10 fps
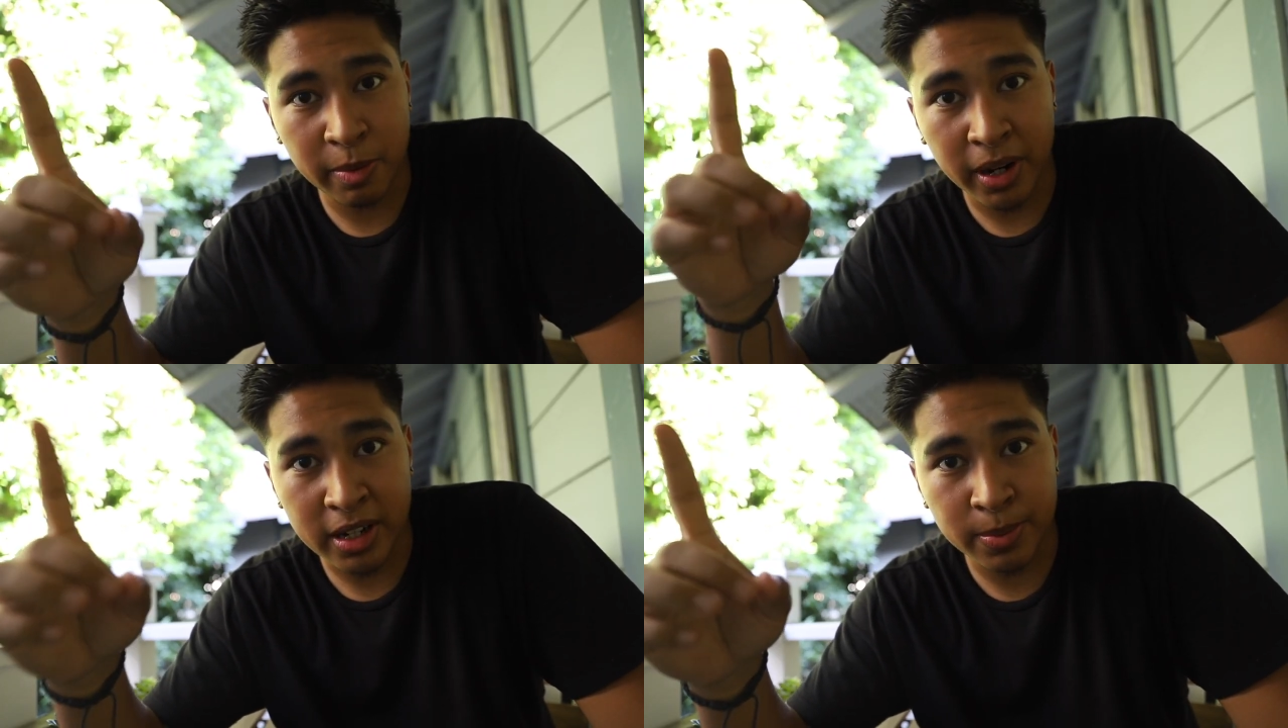
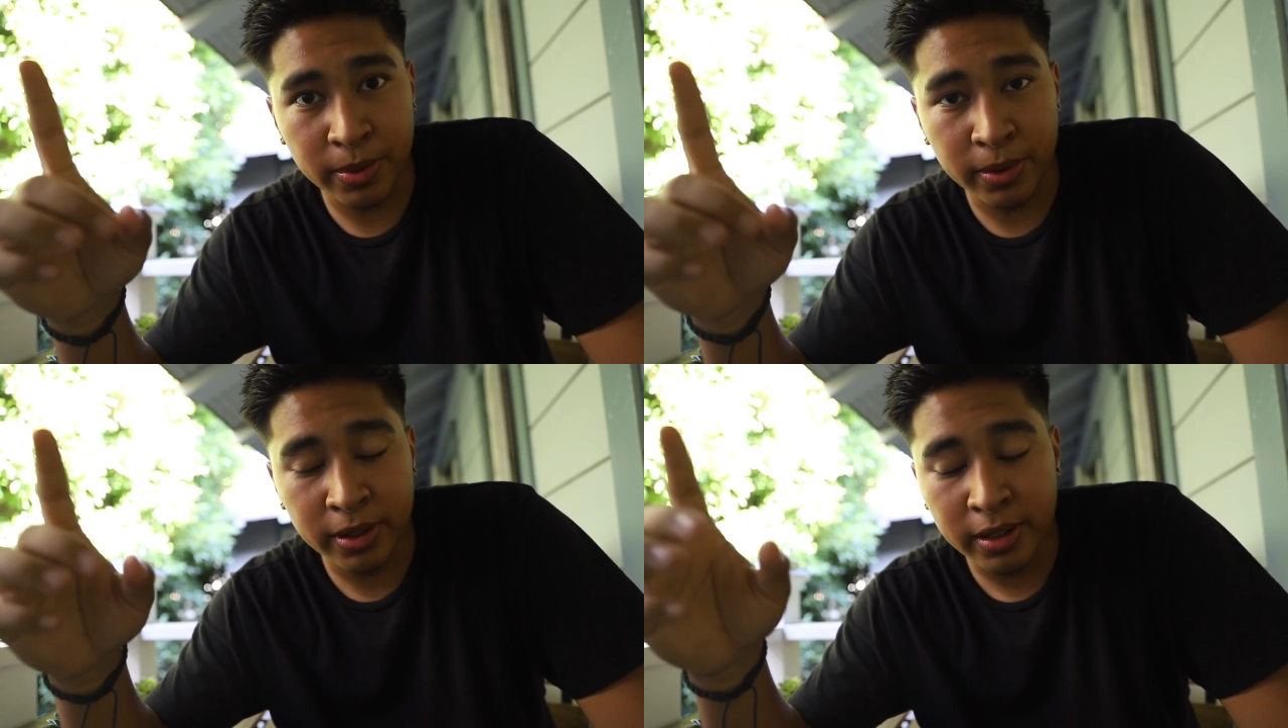
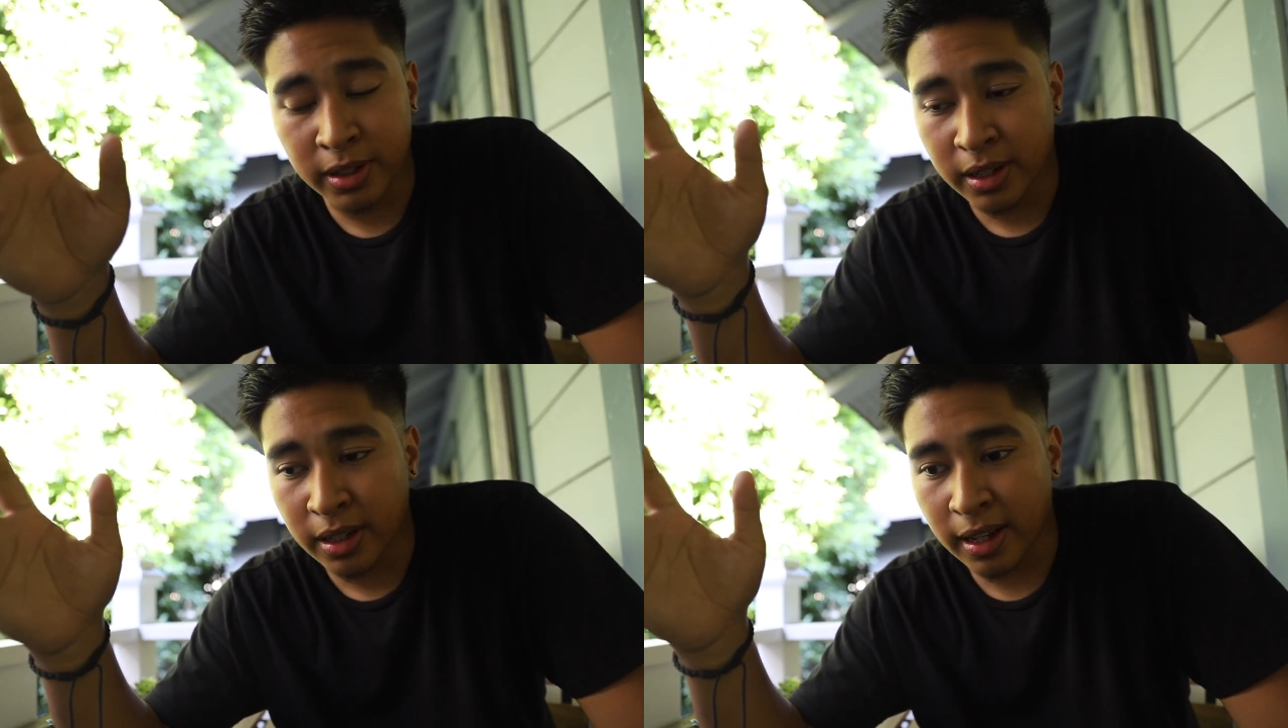possible,
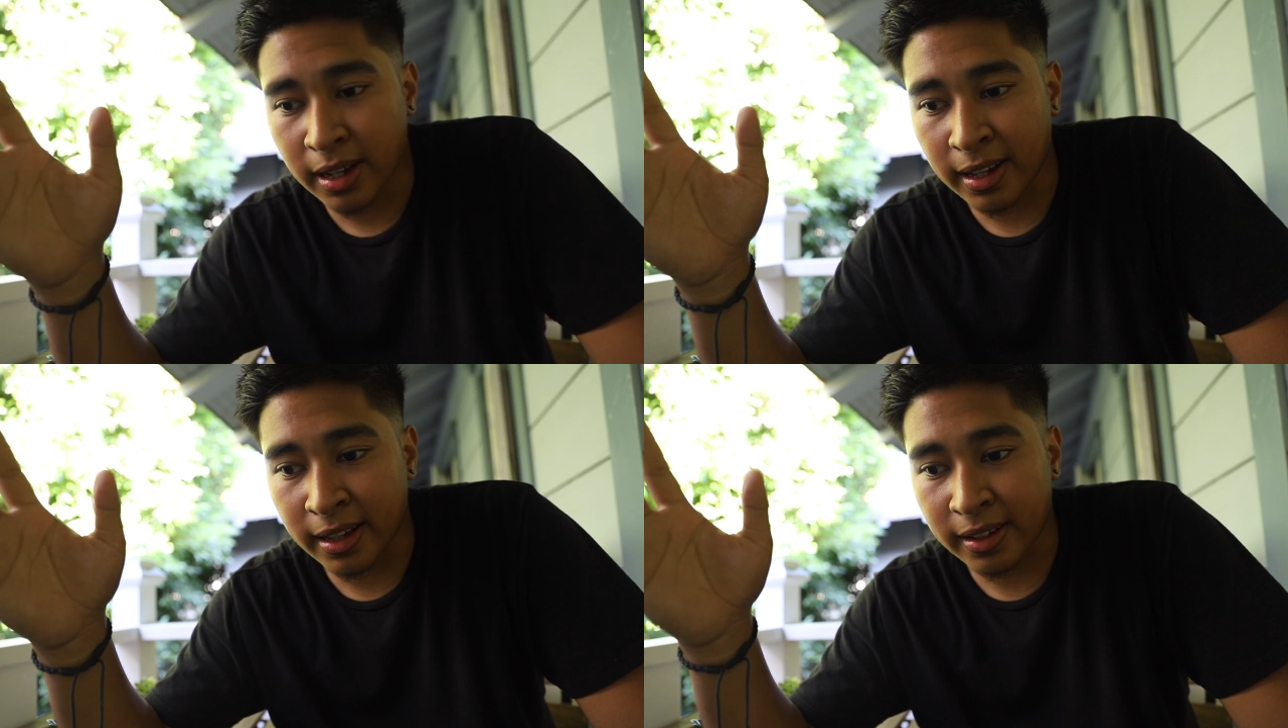
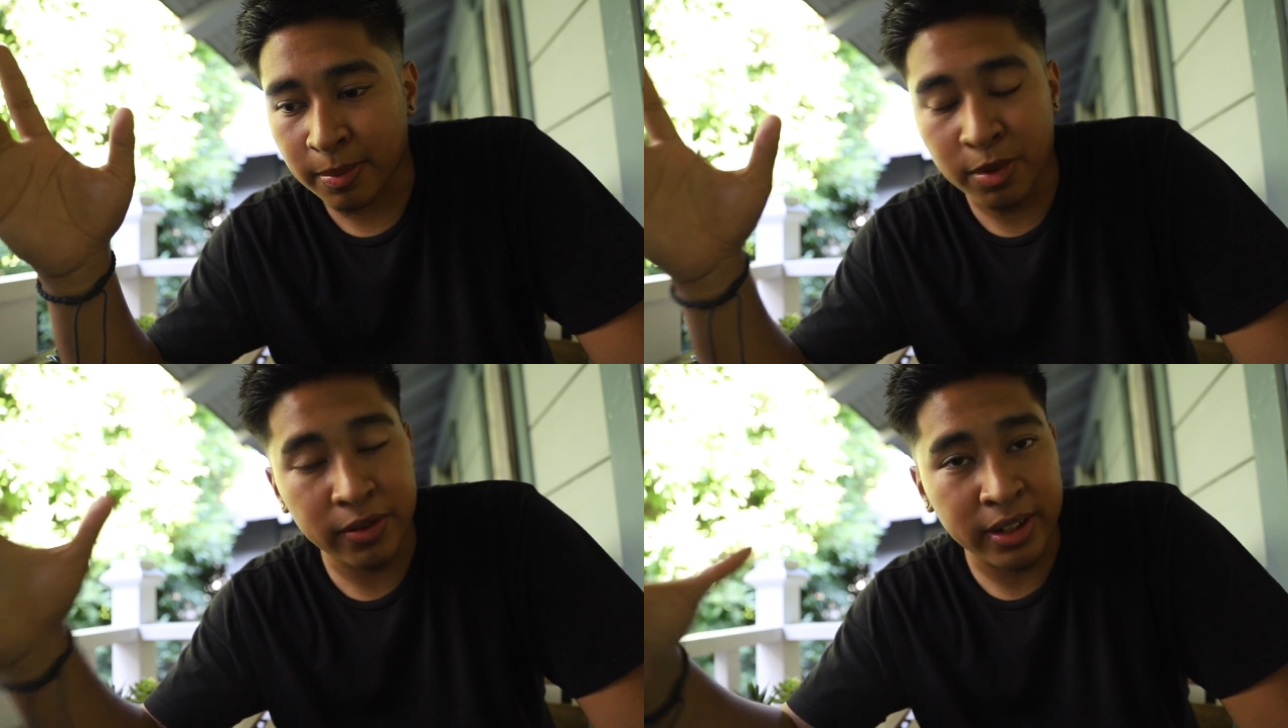
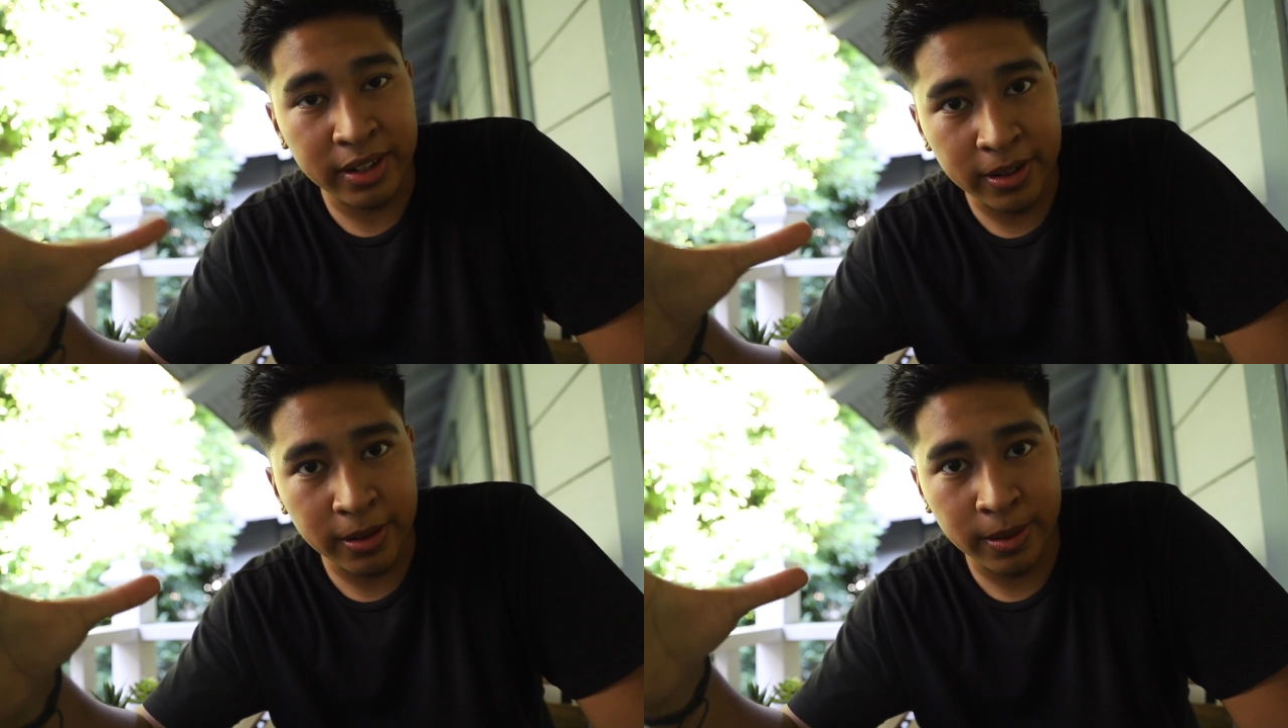and moving
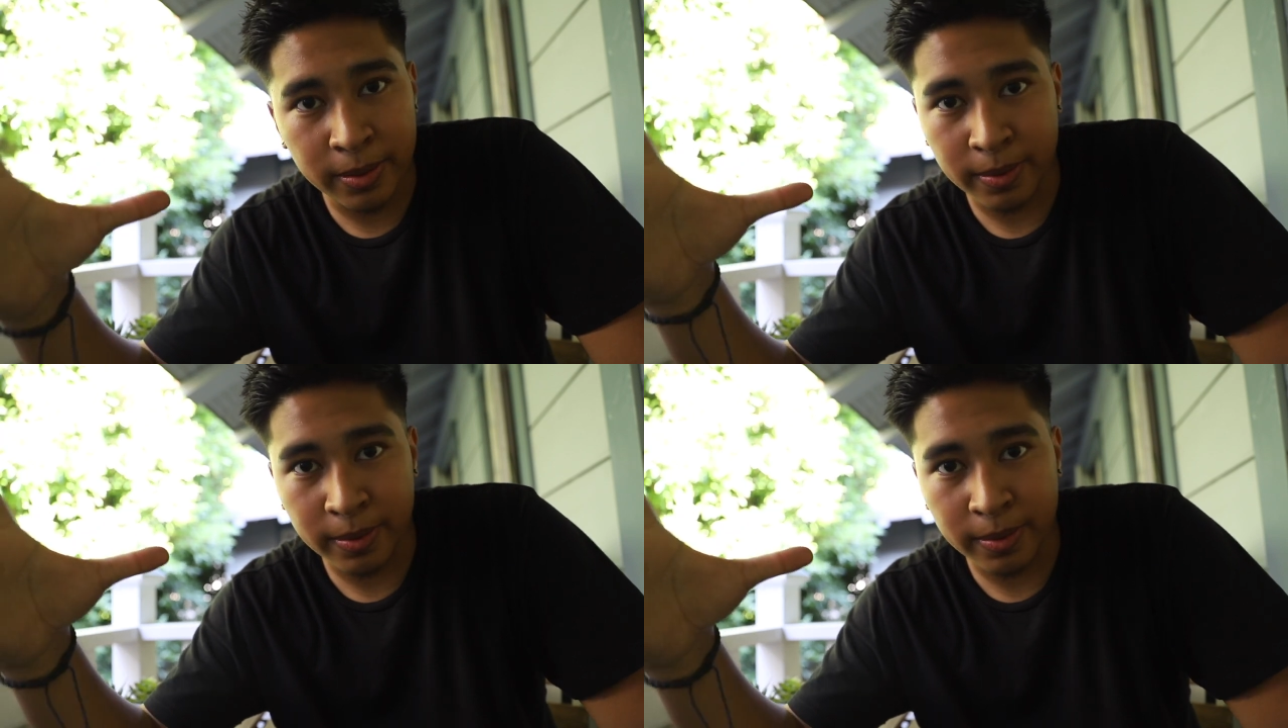here